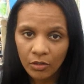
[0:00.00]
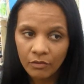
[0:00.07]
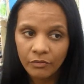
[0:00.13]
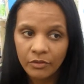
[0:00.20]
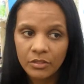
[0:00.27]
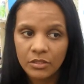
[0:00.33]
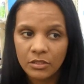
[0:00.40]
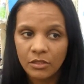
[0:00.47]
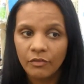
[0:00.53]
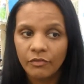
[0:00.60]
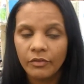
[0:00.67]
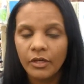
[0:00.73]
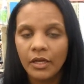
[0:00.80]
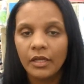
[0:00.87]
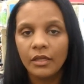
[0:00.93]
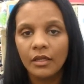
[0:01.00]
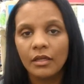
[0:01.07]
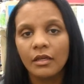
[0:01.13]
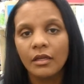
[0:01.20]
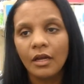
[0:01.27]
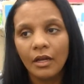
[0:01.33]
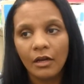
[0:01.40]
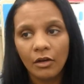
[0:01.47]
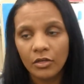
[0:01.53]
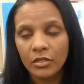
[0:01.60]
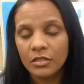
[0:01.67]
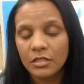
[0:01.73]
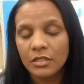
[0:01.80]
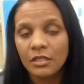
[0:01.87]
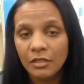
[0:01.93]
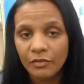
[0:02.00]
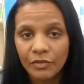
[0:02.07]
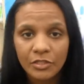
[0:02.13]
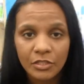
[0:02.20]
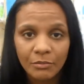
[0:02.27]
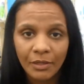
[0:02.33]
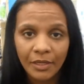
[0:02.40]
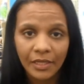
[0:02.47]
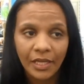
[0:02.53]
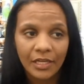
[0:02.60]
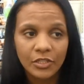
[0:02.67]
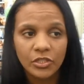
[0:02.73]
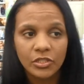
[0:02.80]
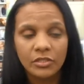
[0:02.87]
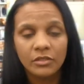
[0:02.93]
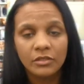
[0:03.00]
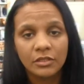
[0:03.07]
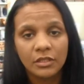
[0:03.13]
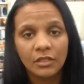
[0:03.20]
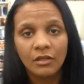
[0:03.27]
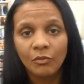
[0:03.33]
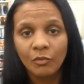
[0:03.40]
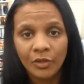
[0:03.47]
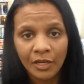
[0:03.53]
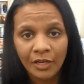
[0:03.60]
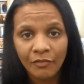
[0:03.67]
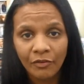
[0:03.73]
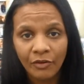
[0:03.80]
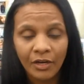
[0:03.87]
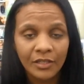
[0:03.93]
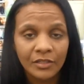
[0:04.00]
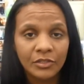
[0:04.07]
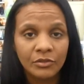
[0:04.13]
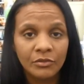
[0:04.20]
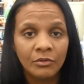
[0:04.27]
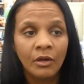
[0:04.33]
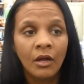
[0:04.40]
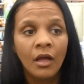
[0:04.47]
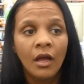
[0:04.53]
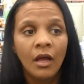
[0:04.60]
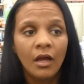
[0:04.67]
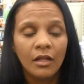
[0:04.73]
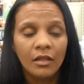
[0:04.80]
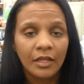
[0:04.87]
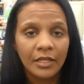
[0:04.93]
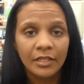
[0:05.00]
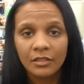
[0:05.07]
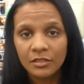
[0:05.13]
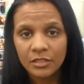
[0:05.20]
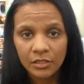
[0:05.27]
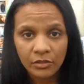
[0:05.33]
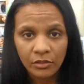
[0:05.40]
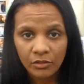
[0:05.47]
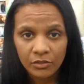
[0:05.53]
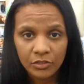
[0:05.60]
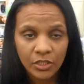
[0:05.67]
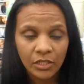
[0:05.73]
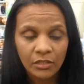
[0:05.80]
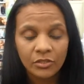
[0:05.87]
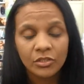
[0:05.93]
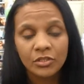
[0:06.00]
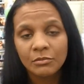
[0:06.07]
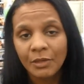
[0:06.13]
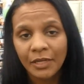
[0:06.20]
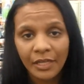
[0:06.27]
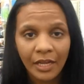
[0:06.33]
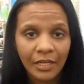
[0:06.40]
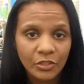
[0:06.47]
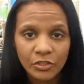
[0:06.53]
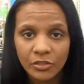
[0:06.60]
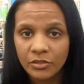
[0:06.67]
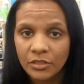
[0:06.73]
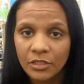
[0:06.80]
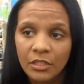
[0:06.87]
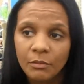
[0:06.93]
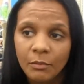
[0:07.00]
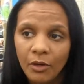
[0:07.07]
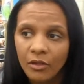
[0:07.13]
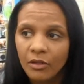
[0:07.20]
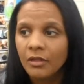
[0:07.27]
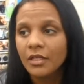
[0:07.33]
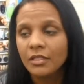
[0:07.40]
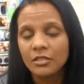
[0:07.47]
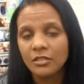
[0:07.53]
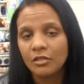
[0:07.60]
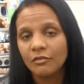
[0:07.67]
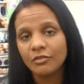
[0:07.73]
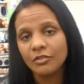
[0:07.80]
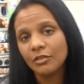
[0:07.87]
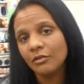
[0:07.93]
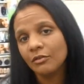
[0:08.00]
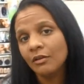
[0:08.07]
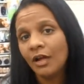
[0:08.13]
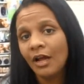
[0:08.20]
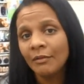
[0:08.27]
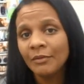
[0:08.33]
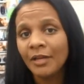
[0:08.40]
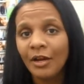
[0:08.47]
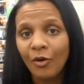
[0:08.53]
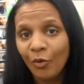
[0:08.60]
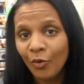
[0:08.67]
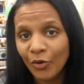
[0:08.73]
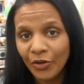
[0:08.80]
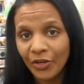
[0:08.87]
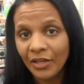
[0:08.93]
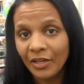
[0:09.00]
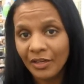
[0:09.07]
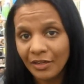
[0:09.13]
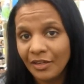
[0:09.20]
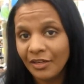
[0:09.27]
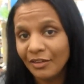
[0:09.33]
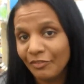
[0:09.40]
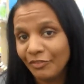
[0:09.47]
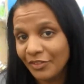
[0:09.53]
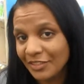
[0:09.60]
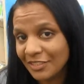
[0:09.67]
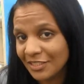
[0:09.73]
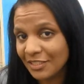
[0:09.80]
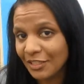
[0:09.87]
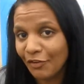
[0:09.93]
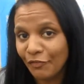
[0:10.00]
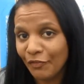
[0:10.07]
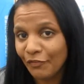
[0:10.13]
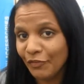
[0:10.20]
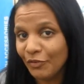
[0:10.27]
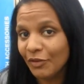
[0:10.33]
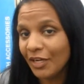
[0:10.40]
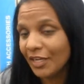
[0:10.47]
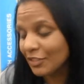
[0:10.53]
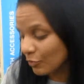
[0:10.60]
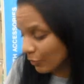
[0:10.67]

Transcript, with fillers: of the stuff that I get. I honestly give it to my cashiers. Whenever I do like the $10 challenges, my cashiers keep all of that stuff, so I'm not hoarding any of this stuff, if you guys